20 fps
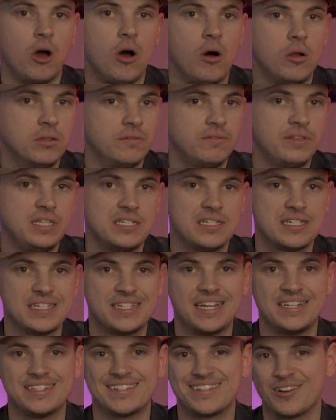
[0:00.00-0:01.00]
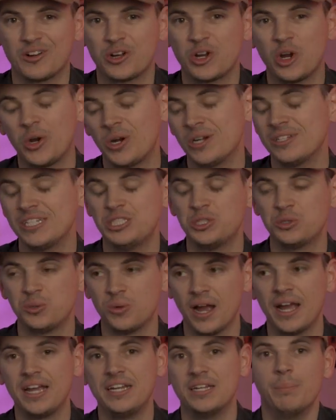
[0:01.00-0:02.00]
all of these states that are currently
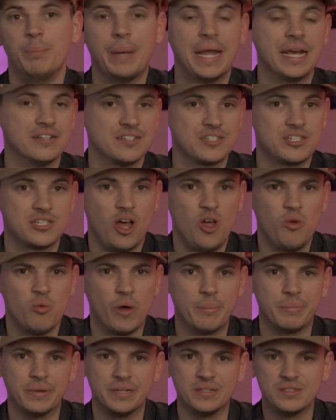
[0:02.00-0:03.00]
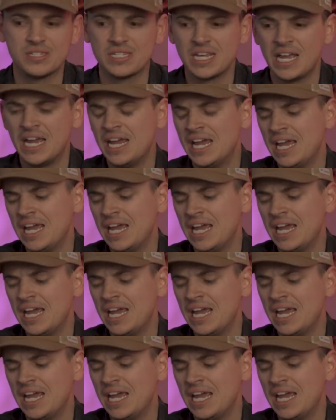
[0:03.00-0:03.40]
trying to ban assault weapons.